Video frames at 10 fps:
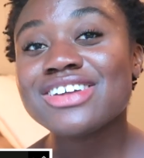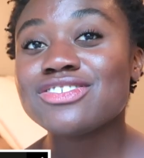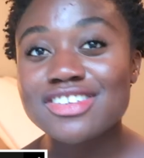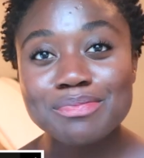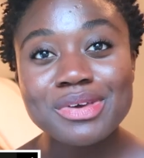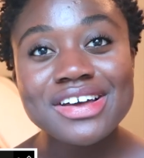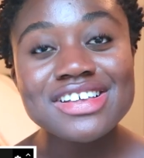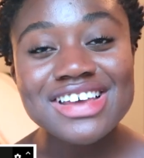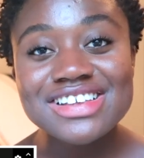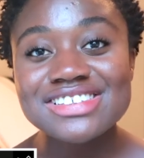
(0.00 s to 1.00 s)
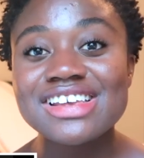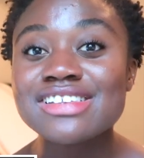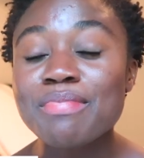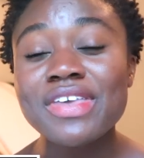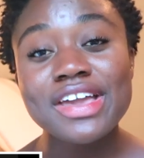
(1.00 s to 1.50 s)
Just because I say
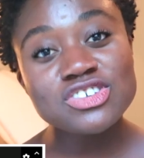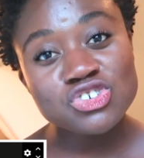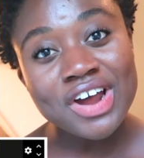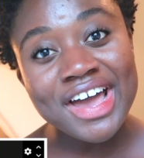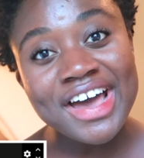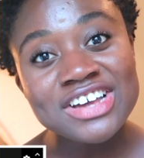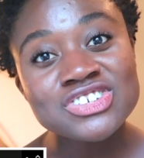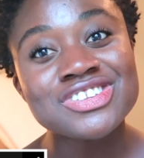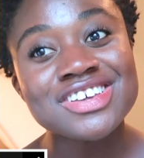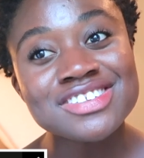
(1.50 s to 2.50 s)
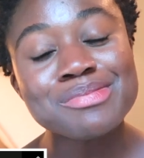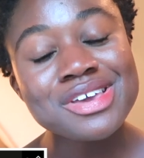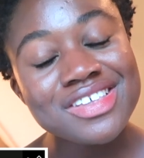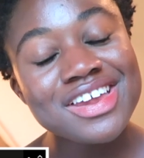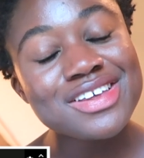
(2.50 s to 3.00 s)
something is trash doesn't
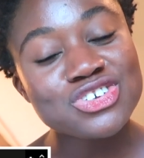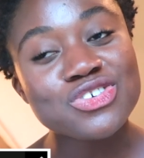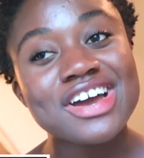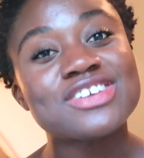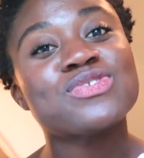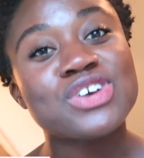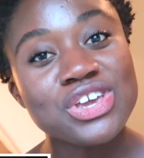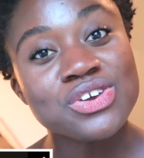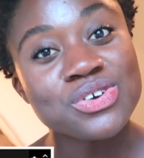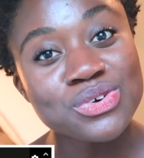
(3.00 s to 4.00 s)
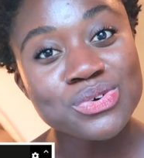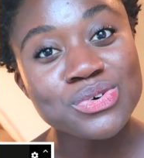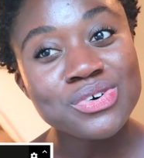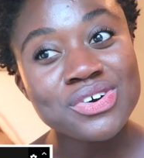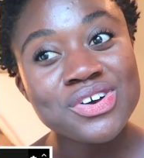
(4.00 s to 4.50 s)
mean that it's trash for
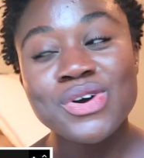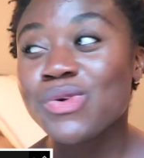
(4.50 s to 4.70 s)
you.